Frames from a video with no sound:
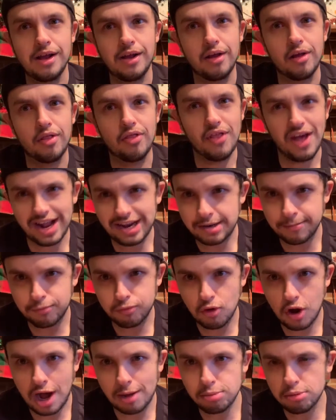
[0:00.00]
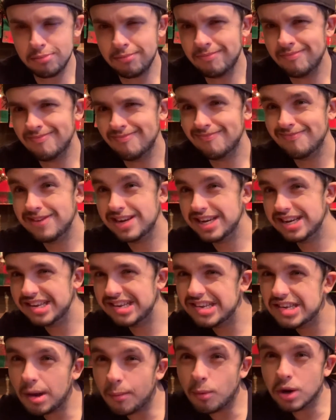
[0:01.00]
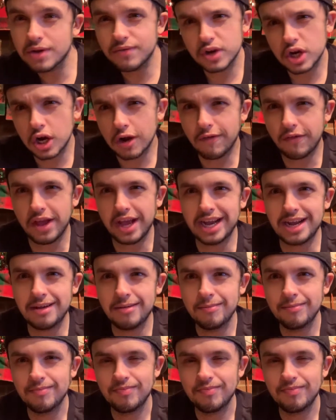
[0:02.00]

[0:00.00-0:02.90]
That's a problem, and somewhat of a good thing.